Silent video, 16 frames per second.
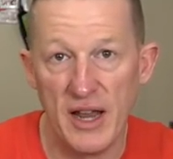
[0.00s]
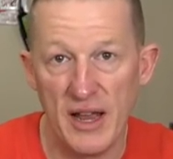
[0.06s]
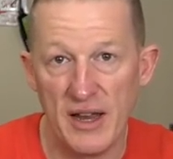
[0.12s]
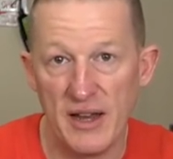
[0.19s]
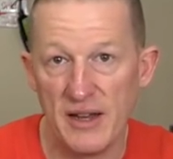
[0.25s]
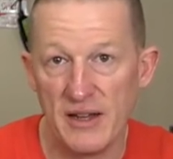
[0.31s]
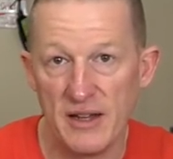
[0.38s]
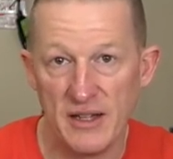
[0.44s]

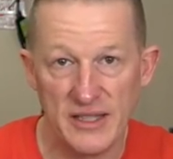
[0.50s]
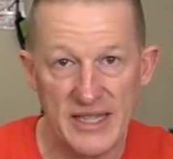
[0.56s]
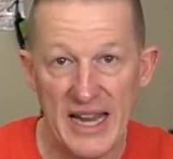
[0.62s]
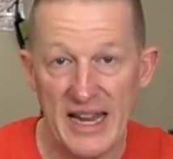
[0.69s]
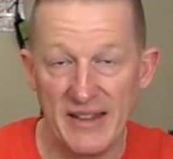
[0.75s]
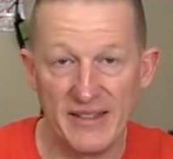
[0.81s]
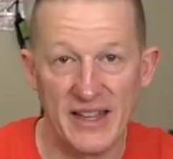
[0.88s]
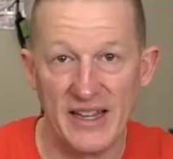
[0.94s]
and
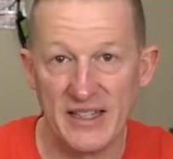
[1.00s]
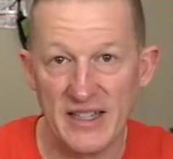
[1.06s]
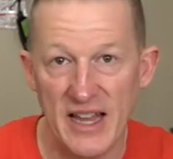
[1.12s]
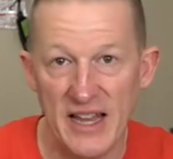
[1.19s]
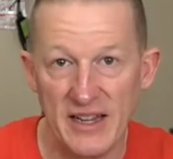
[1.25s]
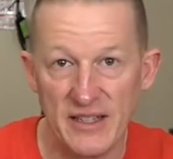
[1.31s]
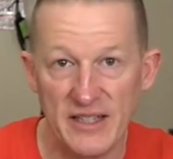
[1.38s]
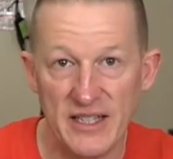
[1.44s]
saying things
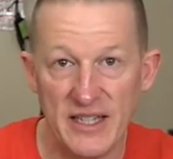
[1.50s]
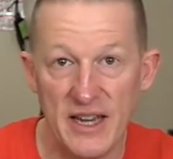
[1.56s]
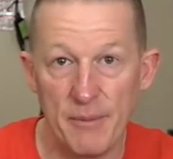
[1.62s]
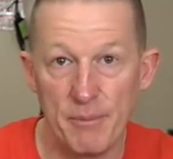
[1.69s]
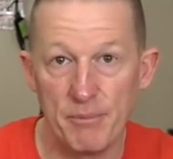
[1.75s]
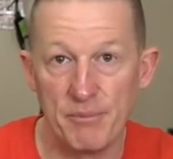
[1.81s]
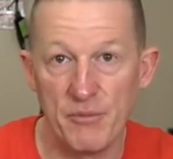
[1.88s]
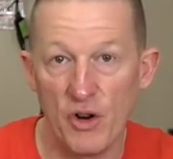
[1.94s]
like
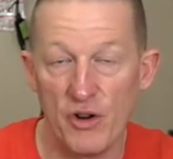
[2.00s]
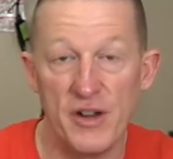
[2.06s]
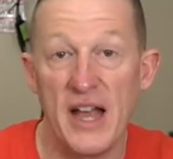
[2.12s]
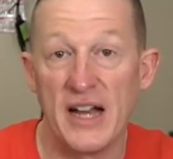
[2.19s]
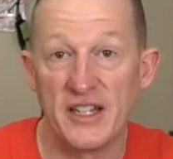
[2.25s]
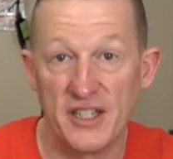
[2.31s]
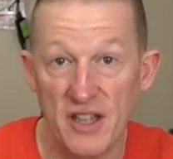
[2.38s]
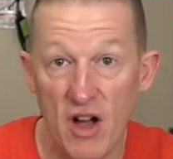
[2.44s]
skip or
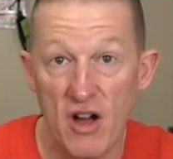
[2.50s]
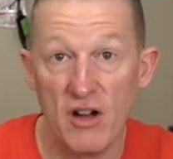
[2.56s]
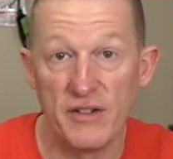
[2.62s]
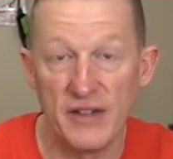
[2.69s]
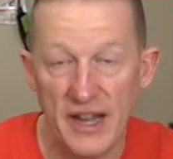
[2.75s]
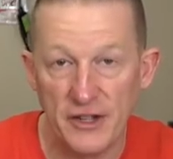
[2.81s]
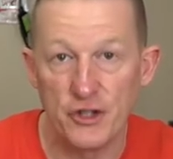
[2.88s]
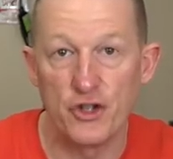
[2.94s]
next
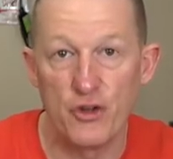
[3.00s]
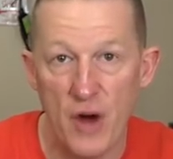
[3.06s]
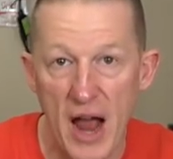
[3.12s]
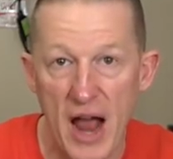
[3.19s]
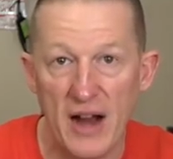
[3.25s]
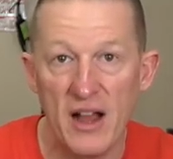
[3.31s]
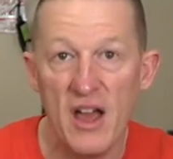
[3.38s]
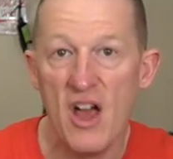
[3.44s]
song, next
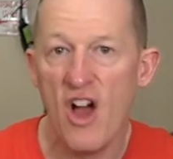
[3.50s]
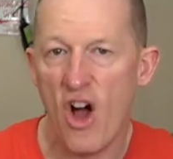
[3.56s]
track,